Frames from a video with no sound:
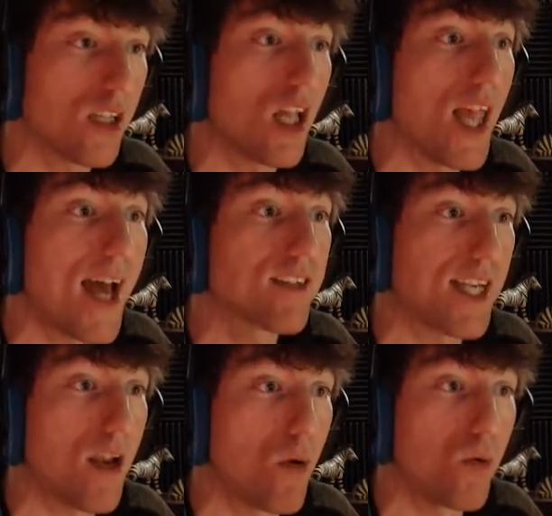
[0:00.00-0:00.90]
the last
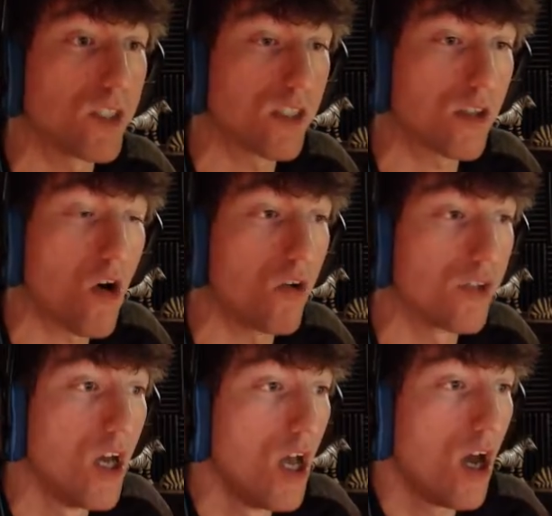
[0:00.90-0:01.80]
game, what was it called?
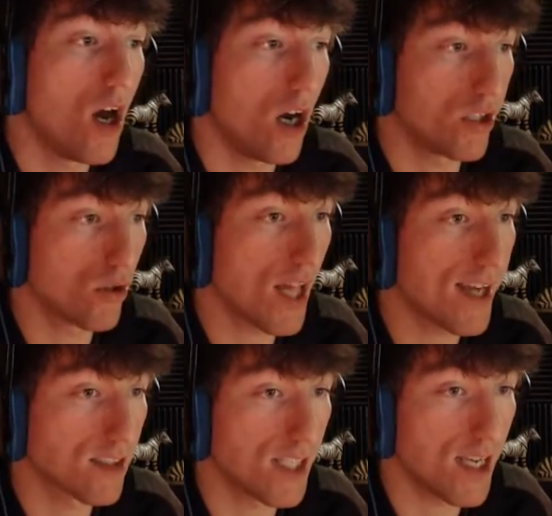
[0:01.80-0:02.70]
Uh, your
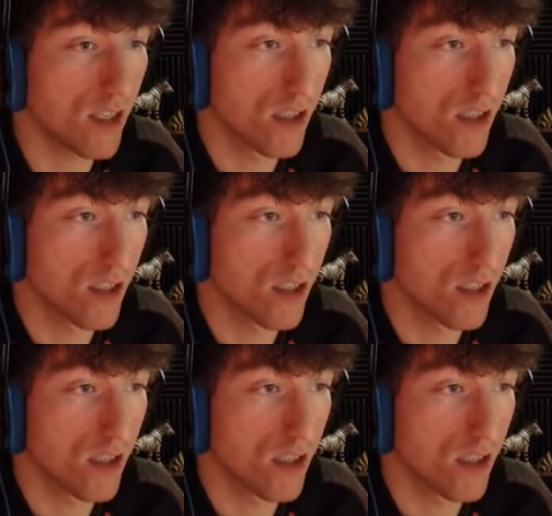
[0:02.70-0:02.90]
last day?